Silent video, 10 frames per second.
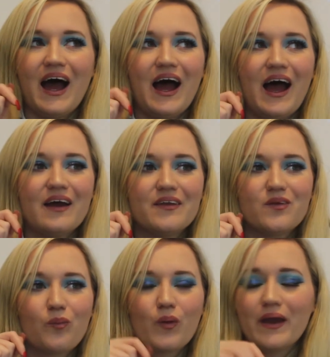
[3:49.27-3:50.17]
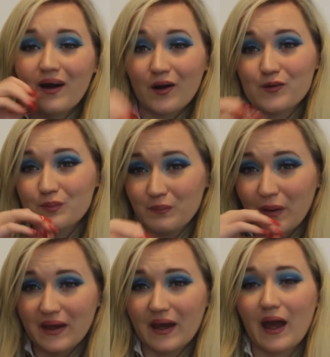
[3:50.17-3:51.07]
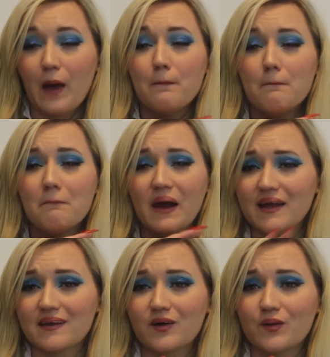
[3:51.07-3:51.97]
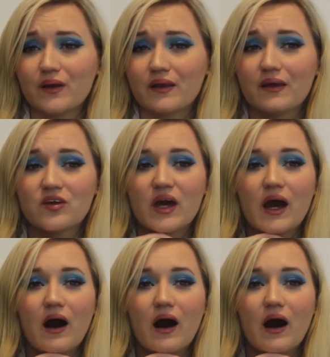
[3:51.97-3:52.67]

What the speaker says: and we are going to be making amazing content this year.